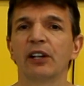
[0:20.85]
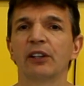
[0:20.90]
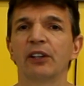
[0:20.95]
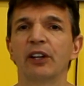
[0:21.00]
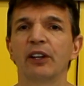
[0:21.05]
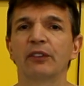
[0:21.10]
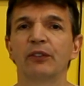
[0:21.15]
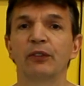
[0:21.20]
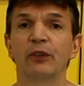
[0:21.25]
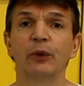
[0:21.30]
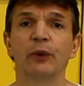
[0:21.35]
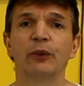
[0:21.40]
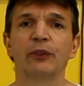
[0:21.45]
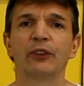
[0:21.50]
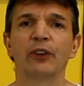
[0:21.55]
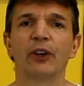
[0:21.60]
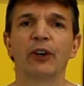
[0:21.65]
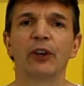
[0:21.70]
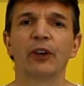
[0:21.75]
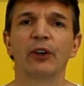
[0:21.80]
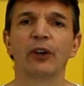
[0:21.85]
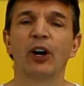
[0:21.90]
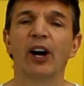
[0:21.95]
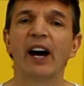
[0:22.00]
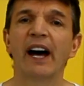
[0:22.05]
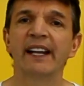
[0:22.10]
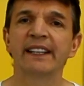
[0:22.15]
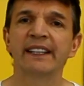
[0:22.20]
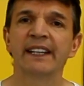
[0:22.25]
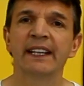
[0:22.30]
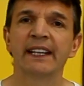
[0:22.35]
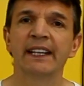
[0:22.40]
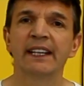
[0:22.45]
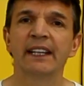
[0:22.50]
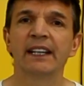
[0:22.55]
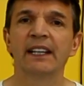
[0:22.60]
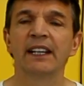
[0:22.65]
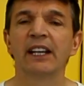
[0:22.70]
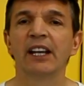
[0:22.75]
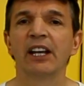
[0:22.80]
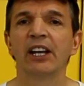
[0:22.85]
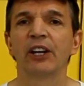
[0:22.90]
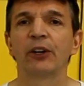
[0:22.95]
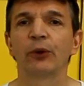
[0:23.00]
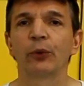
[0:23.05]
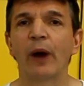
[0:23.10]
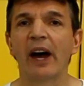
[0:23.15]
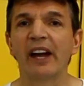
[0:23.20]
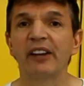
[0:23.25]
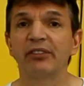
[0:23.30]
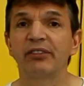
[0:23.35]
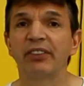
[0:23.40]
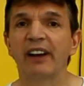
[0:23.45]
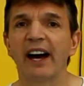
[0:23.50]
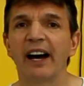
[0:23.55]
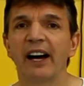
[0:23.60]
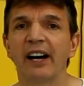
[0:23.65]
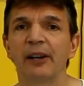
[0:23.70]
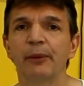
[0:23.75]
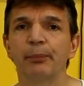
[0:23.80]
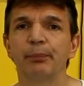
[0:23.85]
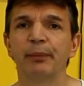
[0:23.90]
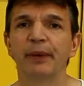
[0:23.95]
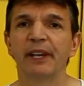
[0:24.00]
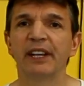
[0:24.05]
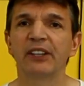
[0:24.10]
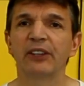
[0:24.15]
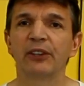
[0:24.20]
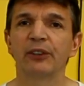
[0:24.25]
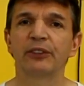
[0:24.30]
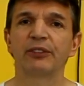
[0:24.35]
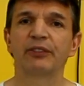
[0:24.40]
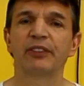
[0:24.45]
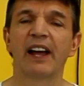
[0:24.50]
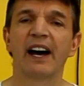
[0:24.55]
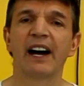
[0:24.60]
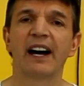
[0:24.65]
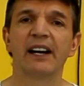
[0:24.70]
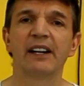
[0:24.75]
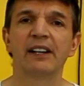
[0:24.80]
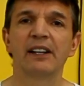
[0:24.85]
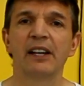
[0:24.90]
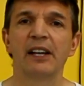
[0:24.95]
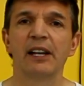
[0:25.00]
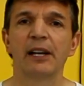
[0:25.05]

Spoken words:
Love to use honey, rye flour, baker's flour.